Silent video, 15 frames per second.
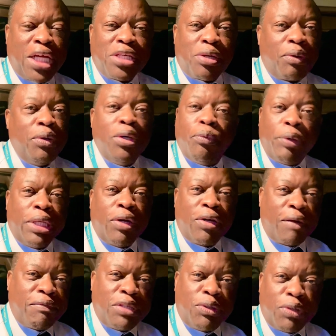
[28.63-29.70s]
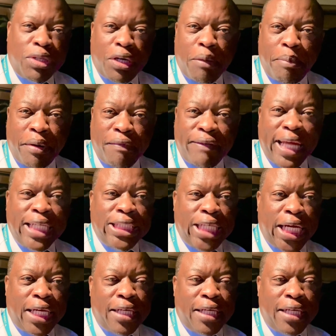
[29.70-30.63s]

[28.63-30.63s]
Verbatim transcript: So we don't have to do it on a pre-flight check.